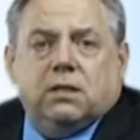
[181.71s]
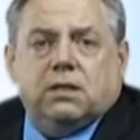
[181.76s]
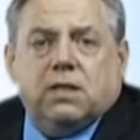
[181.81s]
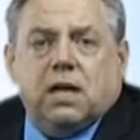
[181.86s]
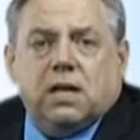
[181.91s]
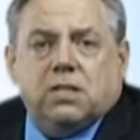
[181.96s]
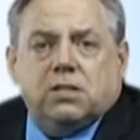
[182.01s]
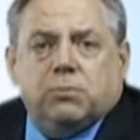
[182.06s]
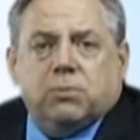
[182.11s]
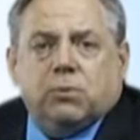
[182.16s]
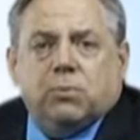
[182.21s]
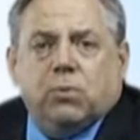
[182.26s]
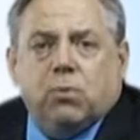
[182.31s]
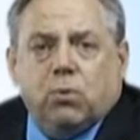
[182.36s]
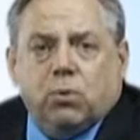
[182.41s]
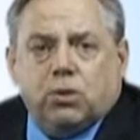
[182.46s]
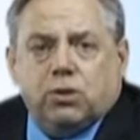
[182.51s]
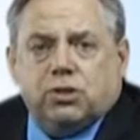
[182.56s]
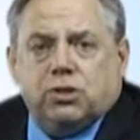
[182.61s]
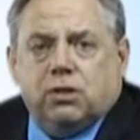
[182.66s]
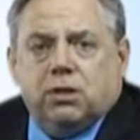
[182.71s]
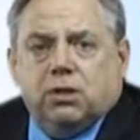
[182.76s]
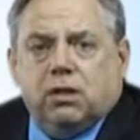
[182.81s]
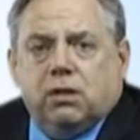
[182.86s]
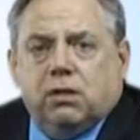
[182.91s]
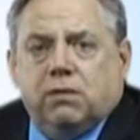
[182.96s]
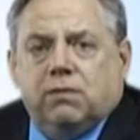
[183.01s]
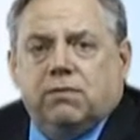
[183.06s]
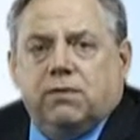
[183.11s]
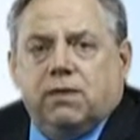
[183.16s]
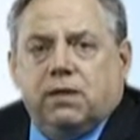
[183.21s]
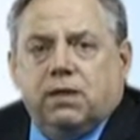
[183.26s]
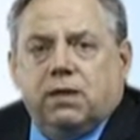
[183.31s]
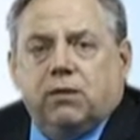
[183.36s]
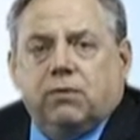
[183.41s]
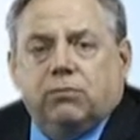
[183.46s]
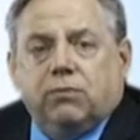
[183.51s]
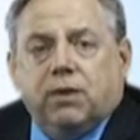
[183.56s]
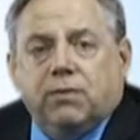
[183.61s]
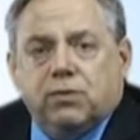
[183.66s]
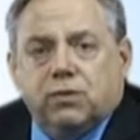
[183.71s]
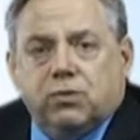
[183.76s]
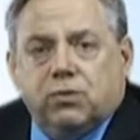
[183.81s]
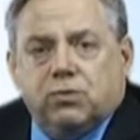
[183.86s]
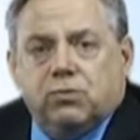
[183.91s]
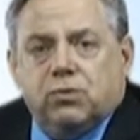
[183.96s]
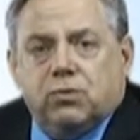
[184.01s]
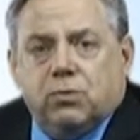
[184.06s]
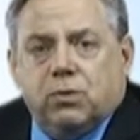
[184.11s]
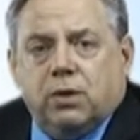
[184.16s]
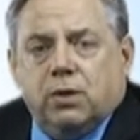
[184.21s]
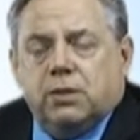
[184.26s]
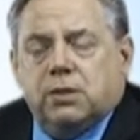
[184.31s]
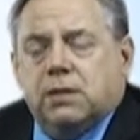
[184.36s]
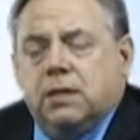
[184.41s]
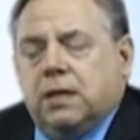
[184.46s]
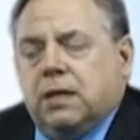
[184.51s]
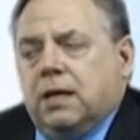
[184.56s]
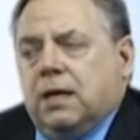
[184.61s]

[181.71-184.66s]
sizable portion of their revenue source.